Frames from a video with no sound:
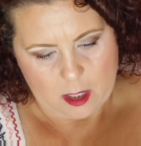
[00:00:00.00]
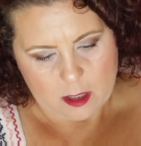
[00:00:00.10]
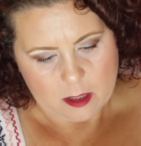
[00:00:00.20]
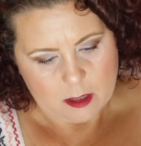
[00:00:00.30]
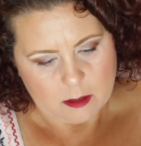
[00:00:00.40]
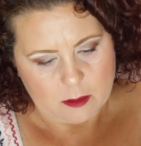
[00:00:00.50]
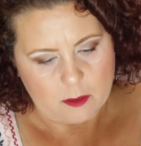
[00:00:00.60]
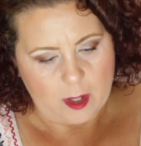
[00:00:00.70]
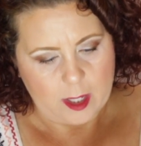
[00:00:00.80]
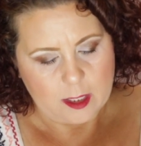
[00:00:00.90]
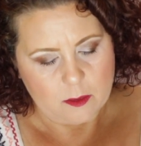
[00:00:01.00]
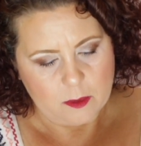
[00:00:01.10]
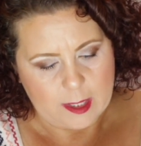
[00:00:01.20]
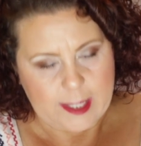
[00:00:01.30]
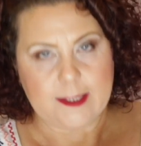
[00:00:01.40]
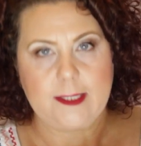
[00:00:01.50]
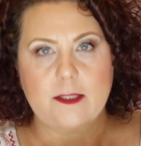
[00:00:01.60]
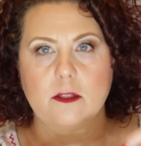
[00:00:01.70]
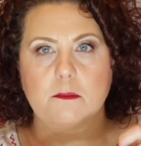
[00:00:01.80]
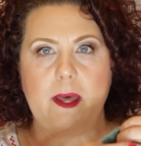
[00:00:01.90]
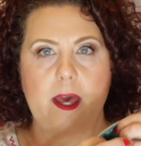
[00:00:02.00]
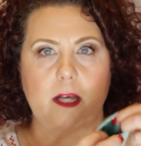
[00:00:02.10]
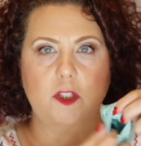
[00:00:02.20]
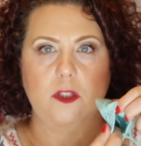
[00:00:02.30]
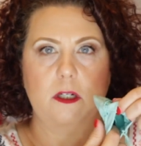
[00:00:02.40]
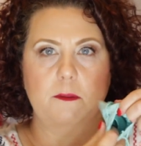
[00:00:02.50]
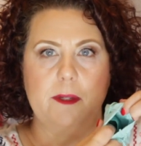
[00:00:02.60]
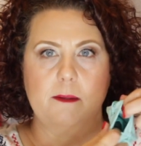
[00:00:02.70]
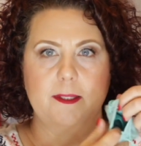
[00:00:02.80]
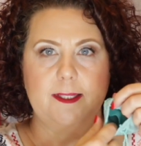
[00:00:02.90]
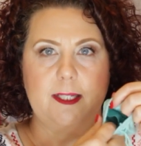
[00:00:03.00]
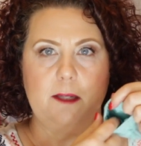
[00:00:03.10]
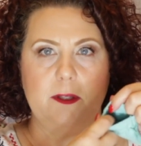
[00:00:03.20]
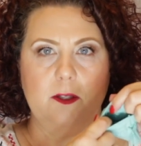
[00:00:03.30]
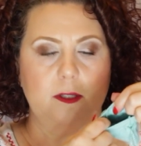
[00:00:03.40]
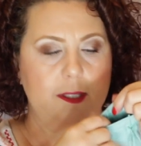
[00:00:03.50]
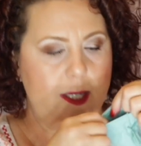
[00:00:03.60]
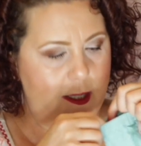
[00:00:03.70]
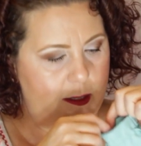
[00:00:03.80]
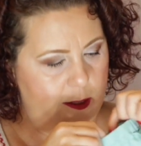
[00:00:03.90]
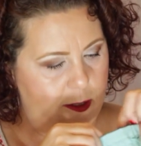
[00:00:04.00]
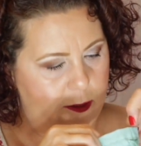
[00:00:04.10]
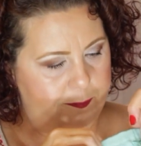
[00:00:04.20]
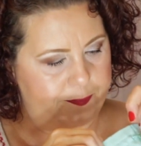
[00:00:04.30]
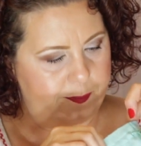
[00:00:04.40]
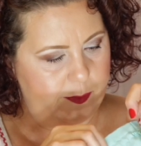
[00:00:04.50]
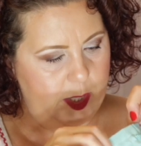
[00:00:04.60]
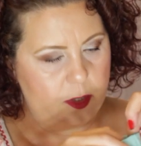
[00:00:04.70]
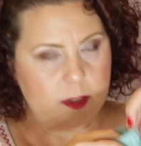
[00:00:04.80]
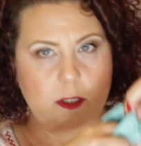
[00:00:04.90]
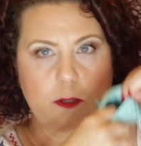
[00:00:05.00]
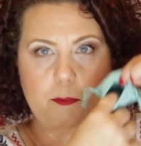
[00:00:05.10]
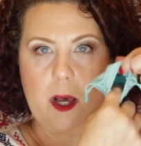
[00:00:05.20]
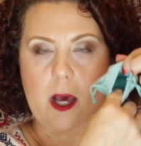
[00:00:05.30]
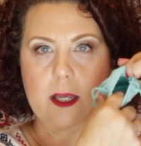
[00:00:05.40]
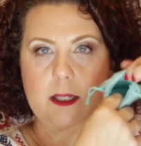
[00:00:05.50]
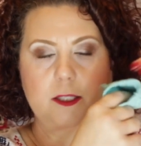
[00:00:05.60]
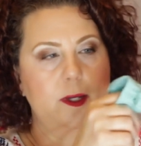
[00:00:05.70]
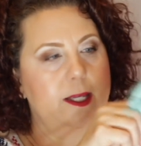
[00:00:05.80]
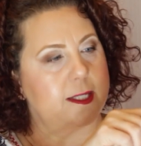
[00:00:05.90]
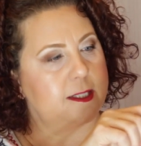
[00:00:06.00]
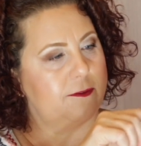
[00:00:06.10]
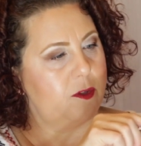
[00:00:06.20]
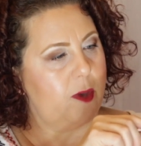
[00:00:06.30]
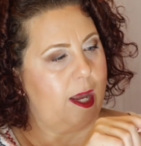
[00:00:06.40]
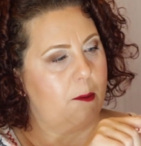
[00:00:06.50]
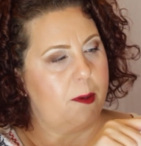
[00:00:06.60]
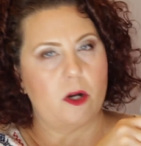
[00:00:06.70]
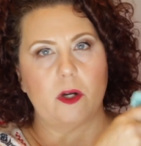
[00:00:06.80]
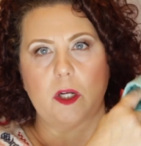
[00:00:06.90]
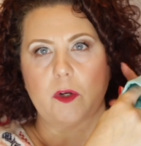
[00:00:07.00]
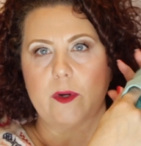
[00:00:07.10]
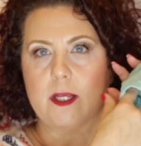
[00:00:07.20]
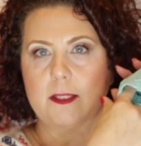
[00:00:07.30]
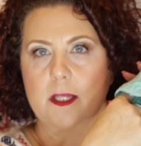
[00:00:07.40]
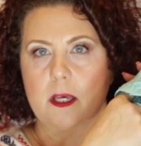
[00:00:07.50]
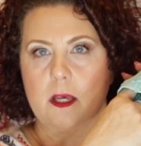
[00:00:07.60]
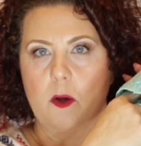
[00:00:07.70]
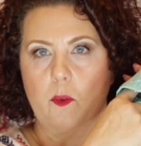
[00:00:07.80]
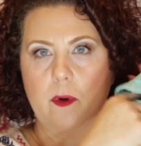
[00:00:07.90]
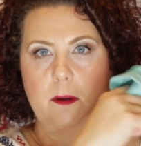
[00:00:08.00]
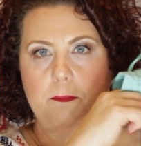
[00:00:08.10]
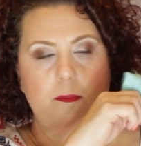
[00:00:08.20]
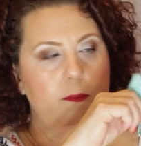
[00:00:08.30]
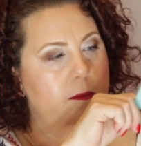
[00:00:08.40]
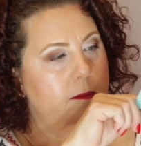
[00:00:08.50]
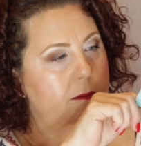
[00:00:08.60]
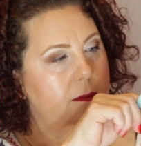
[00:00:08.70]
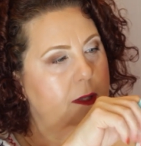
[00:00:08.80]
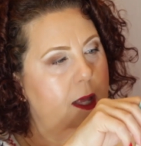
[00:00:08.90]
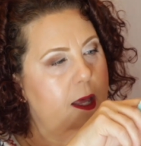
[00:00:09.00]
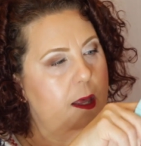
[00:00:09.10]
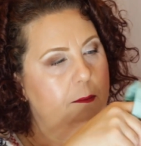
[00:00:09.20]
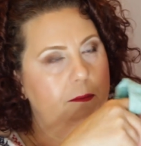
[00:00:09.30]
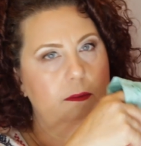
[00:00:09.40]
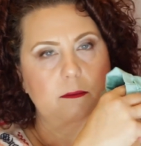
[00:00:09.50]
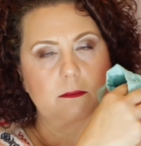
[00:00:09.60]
Oh, I didn't realize these little bags you're not going to be able to see, but there's like a little, there's a little pocket. So I guess if you had a pair of earrings, one um,